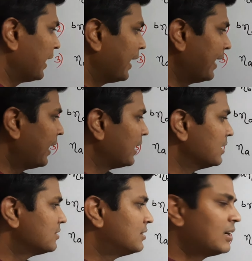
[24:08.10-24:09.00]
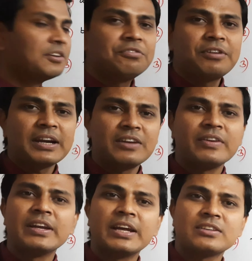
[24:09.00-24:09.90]
A is the refractive
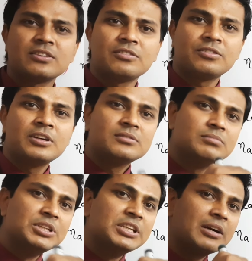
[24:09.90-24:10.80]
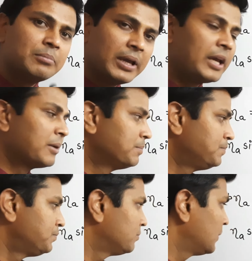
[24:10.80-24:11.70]
index of medium A
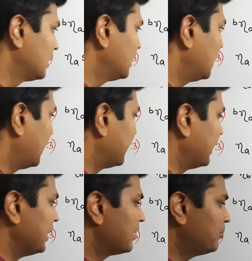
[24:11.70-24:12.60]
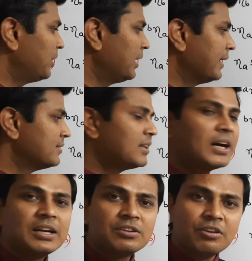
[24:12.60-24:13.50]
and eta B is
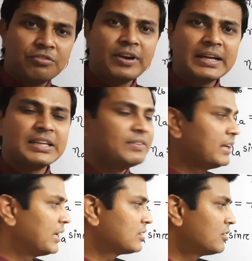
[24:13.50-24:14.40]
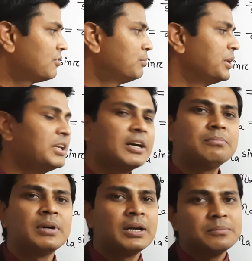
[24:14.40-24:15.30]
the refractive index of
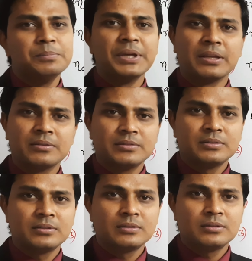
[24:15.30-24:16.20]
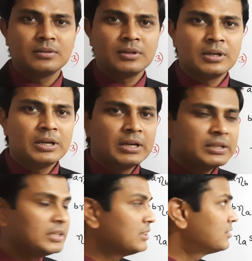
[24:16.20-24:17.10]
medium B.
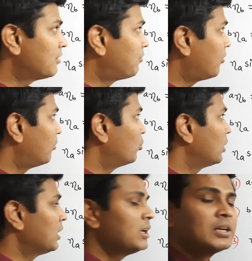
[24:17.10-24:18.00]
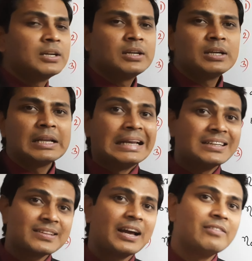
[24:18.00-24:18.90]
And this is the formula.
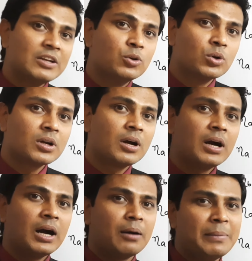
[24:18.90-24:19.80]
Let's have a look a